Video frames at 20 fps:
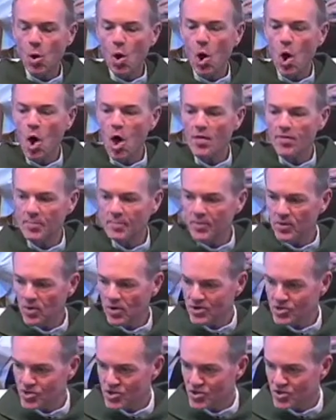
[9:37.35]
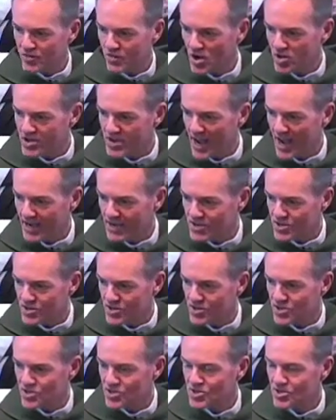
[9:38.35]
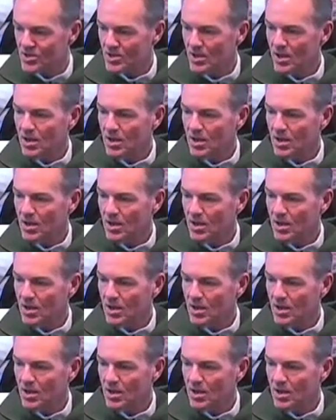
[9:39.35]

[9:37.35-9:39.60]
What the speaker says: all the parishes of our diocese,